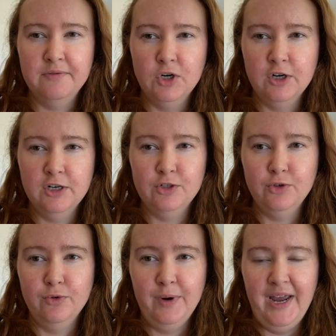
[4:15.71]
of turn
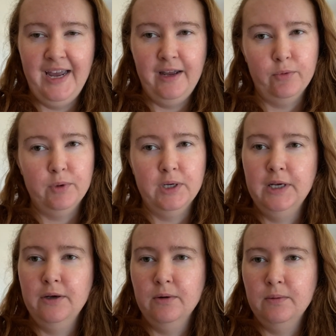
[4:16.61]
into a
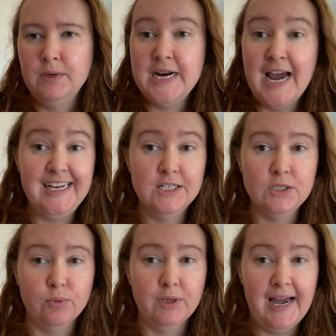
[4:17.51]
really
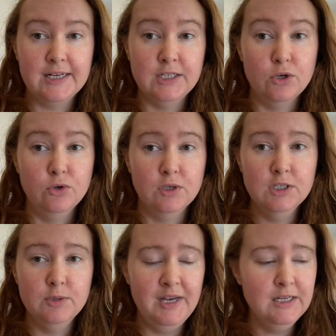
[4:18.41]
nice, relaxing hygge
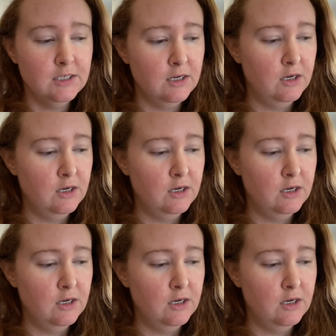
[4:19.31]
space.